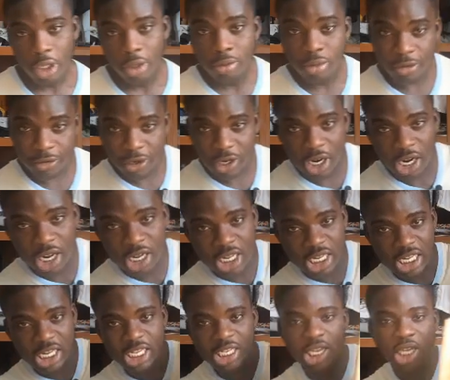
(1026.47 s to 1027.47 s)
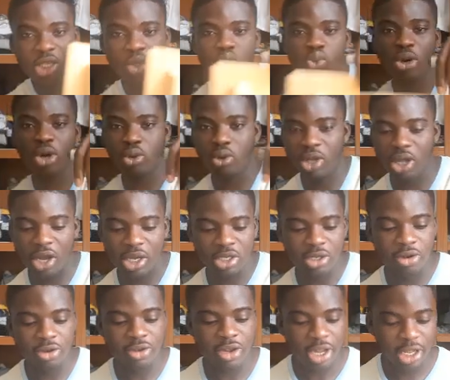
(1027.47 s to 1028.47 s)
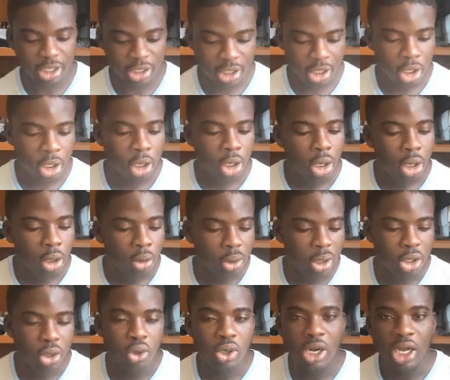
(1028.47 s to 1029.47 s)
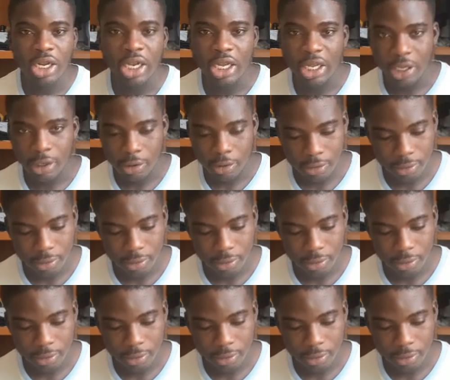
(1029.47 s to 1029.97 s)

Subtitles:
before that, let's just work it ourselves, right? We know that the